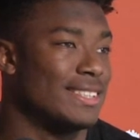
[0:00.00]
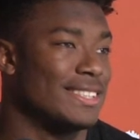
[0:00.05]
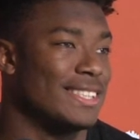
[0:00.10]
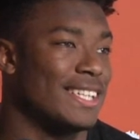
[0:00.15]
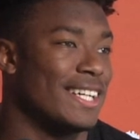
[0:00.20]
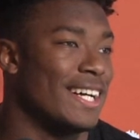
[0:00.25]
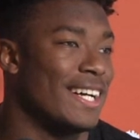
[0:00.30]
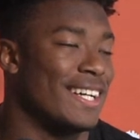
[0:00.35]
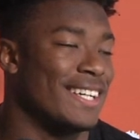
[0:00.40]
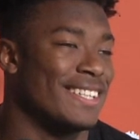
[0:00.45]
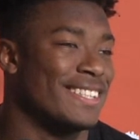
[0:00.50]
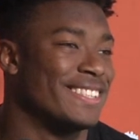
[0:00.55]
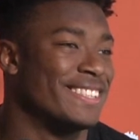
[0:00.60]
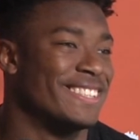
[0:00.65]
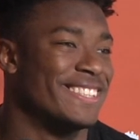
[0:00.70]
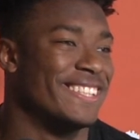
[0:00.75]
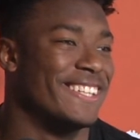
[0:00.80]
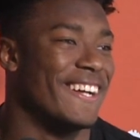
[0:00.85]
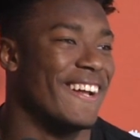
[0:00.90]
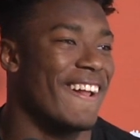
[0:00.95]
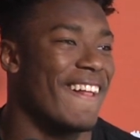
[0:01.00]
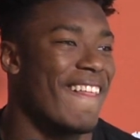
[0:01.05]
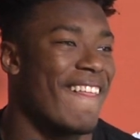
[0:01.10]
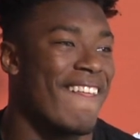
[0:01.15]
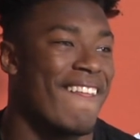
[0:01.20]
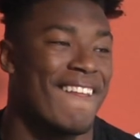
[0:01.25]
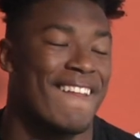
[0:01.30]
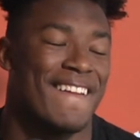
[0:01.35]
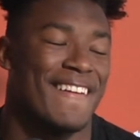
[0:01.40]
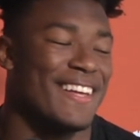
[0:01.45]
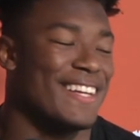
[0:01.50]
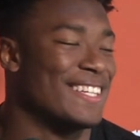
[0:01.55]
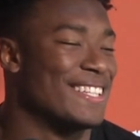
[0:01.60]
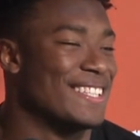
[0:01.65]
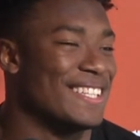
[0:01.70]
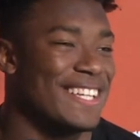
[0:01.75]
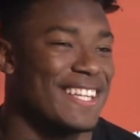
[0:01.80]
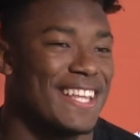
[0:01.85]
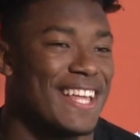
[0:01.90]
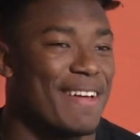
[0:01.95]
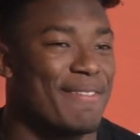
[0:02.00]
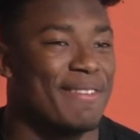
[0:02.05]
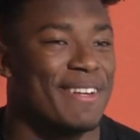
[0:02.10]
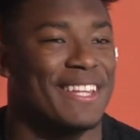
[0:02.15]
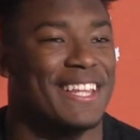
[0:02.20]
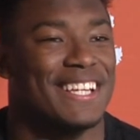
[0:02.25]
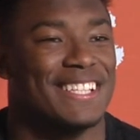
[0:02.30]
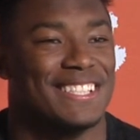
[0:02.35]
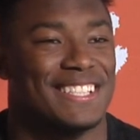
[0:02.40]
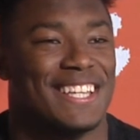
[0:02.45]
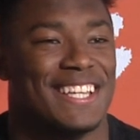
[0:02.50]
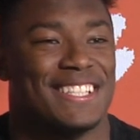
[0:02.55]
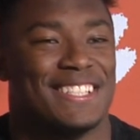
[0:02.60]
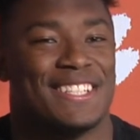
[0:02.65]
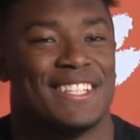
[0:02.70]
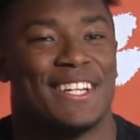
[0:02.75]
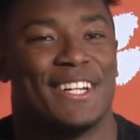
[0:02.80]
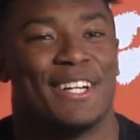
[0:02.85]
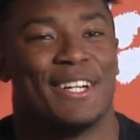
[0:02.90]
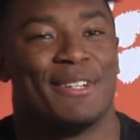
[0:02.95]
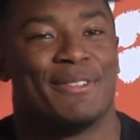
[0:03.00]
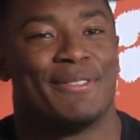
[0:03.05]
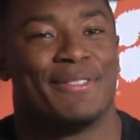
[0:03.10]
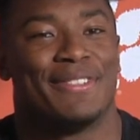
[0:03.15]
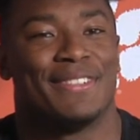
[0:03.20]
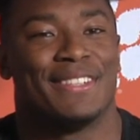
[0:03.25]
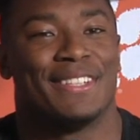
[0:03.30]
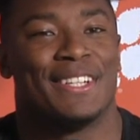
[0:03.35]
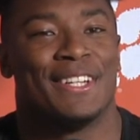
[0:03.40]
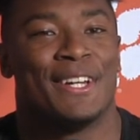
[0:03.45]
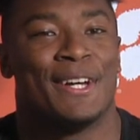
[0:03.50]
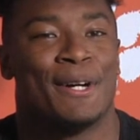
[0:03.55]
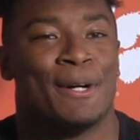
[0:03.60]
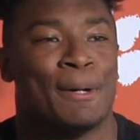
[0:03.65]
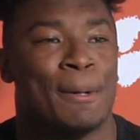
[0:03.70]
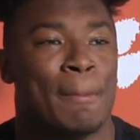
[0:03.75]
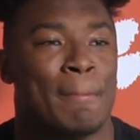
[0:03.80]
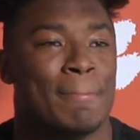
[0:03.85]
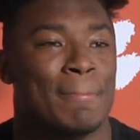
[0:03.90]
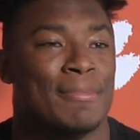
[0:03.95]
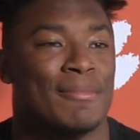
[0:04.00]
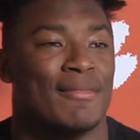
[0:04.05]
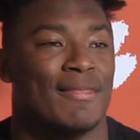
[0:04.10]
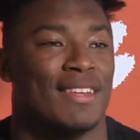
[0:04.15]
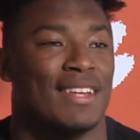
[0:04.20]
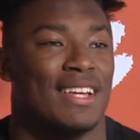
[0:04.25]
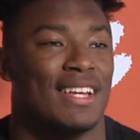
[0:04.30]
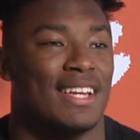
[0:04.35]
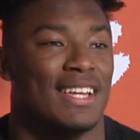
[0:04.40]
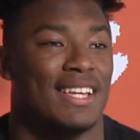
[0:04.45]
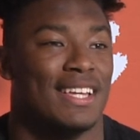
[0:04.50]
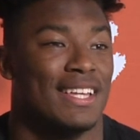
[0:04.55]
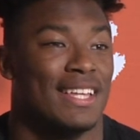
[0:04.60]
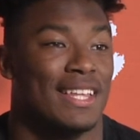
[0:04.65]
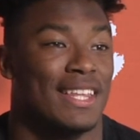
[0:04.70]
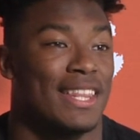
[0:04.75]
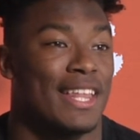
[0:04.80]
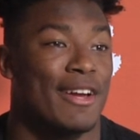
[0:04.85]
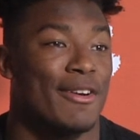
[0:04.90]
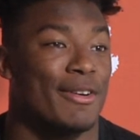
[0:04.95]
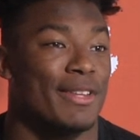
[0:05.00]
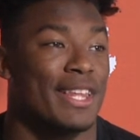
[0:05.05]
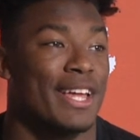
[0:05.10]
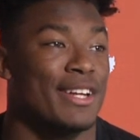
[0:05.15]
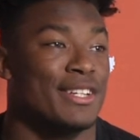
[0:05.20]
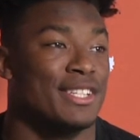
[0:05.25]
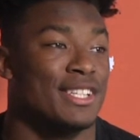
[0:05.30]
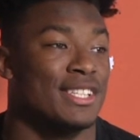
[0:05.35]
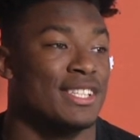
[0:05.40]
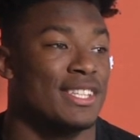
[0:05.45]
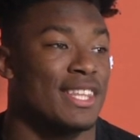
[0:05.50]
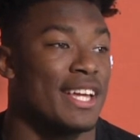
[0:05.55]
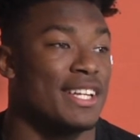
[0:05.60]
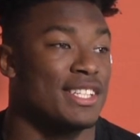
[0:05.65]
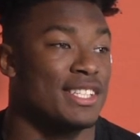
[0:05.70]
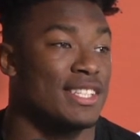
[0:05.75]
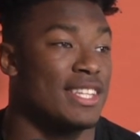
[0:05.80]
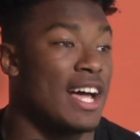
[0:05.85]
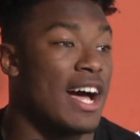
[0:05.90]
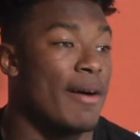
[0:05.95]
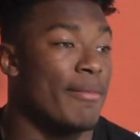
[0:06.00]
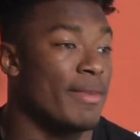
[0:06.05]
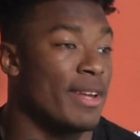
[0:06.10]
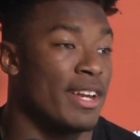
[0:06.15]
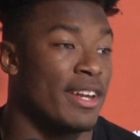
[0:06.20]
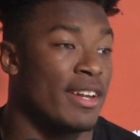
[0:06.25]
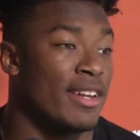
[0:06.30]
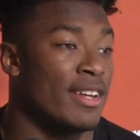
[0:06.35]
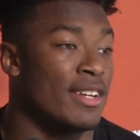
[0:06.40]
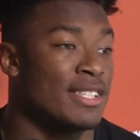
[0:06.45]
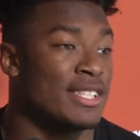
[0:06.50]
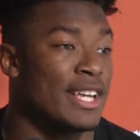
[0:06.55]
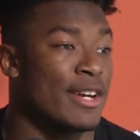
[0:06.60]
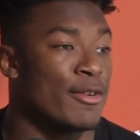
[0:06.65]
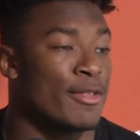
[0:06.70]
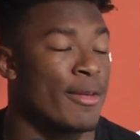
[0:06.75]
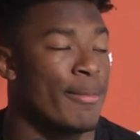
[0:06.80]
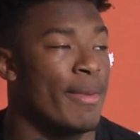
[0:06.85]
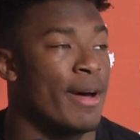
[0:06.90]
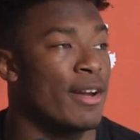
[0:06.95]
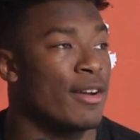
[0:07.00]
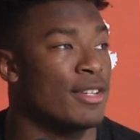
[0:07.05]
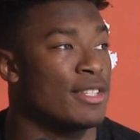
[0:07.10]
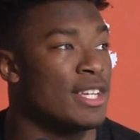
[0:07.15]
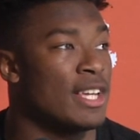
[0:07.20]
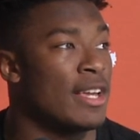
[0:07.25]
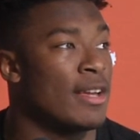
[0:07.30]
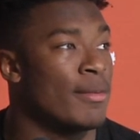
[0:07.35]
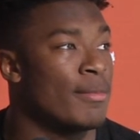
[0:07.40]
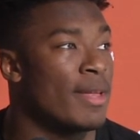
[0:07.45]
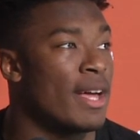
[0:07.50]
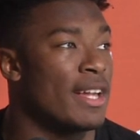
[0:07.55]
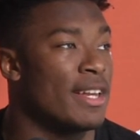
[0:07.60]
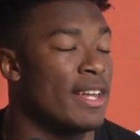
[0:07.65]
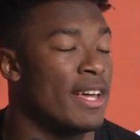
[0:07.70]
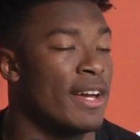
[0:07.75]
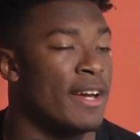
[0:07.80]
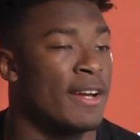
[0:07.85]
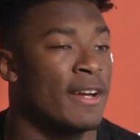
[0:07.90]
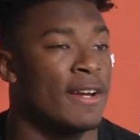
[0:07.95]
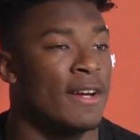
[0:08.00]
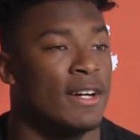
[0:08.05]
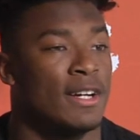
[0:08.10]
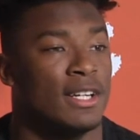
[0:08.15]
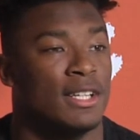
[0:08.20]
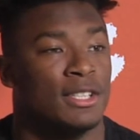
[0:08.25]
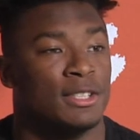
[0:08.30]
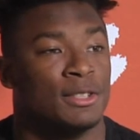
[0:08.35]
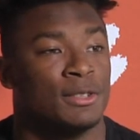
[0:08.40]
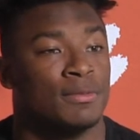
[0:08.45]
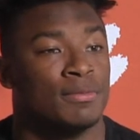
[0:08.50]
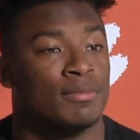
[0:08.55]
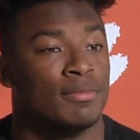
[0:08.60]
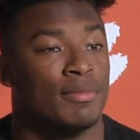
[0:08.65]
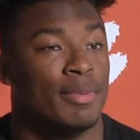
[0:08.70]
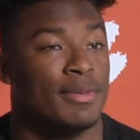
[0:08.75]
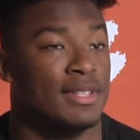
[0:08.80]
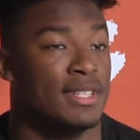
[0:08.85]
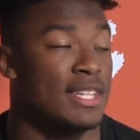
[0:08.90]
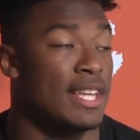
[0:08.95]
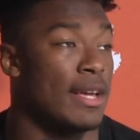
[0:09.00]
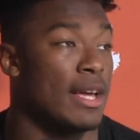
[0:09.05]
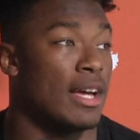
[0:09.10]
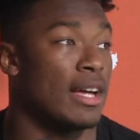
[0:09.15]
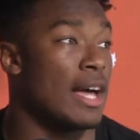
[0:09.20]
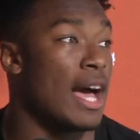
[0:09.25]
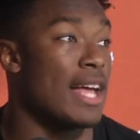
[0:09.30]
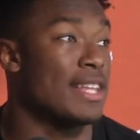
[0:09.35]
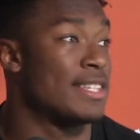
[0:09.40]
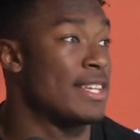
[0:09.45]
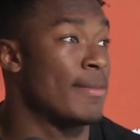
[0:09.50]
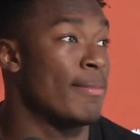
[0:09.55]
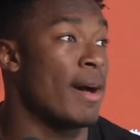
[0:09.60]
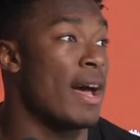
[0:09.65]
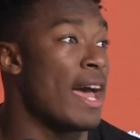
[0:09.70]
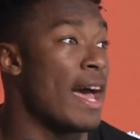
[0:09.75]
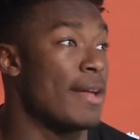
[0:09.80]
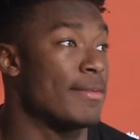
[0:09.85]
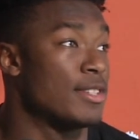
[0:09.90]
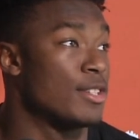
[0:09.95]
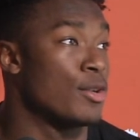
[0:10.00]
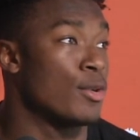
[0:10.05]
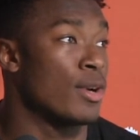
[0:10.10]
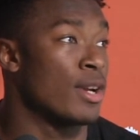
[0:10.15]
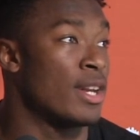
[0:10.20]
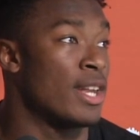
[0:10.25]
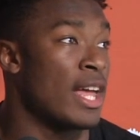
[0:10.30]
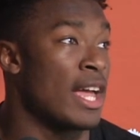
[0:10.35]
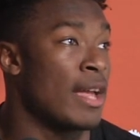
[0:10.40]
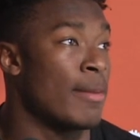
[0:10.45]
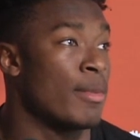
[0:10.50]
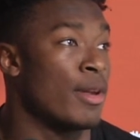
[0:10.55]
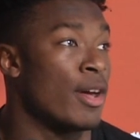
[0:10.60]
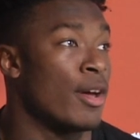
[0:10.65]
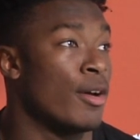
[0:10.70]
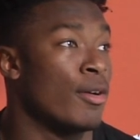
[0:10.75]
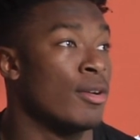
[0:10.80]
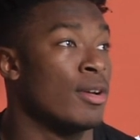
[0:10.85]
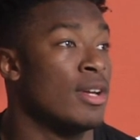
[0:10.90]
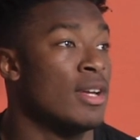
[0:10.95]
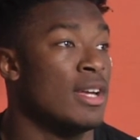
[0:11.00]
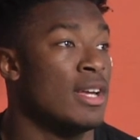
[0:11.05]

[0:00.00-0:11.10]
Ah, uh, I mean that's that's tough. You know, they they just they just dominated us. They were the better team that day. Um, t- uh, I tip my hat to Notre Dame. You know,